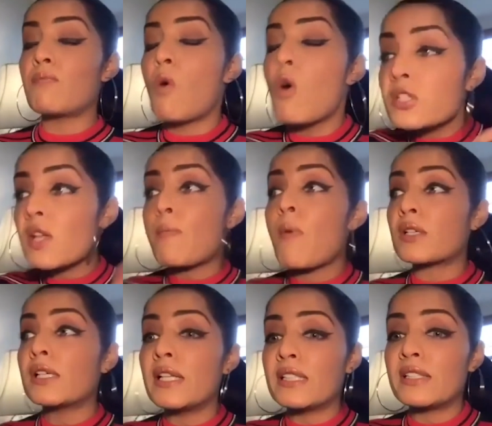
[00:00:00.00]
most
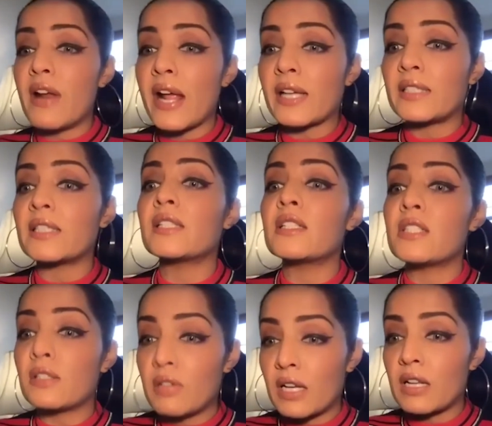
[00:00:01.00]
importantly director the
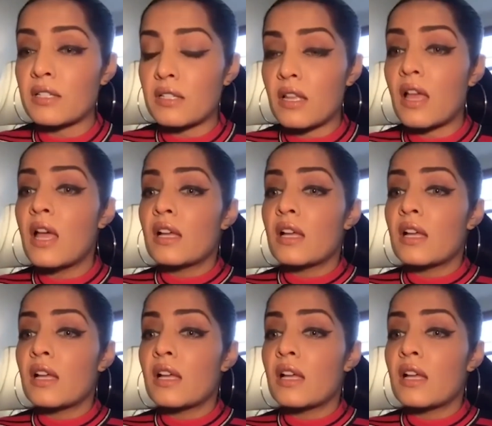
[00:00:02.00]
screen is the,